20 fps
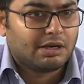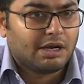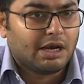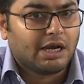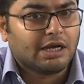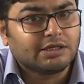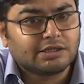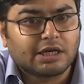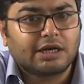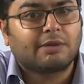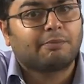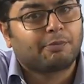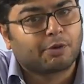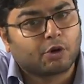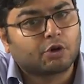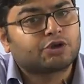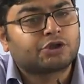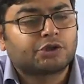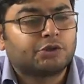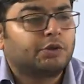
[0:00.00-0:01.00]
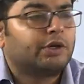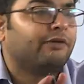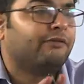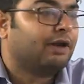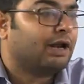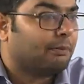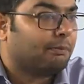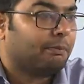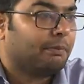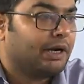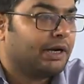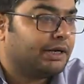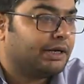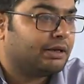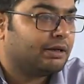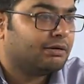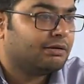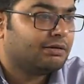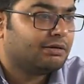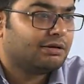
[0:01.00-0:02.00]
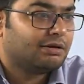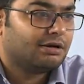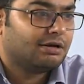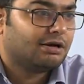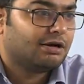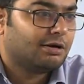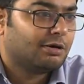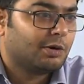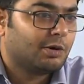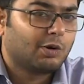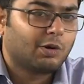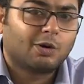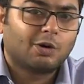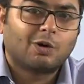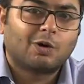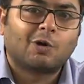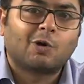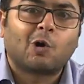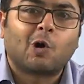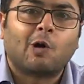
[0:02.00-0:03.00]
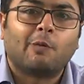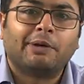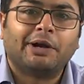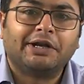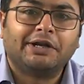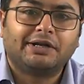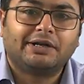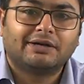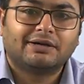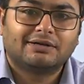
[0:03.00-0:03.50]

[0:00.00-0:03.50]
is an approach to development, comment.